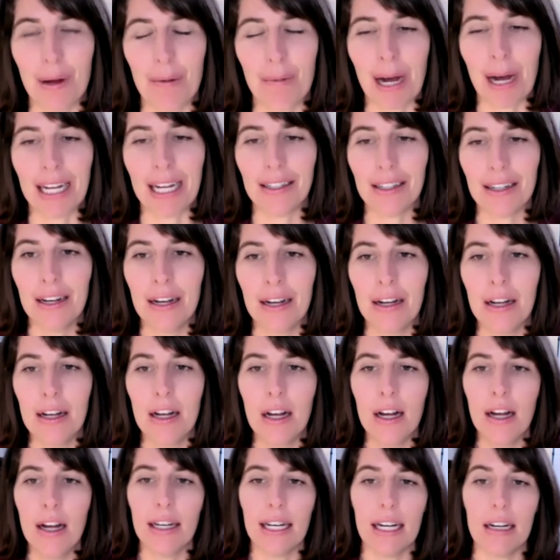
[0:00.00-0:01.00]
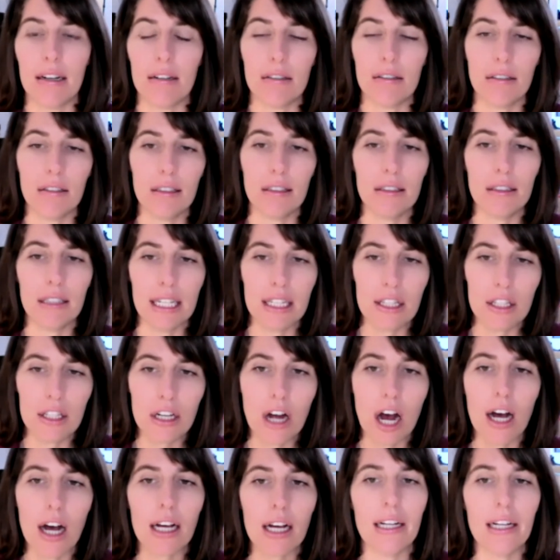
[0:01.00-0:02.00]
in mind. Now, let's
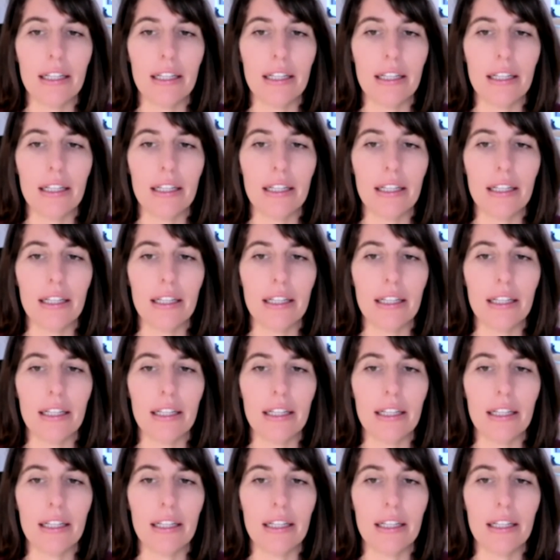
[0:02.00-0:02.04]
talk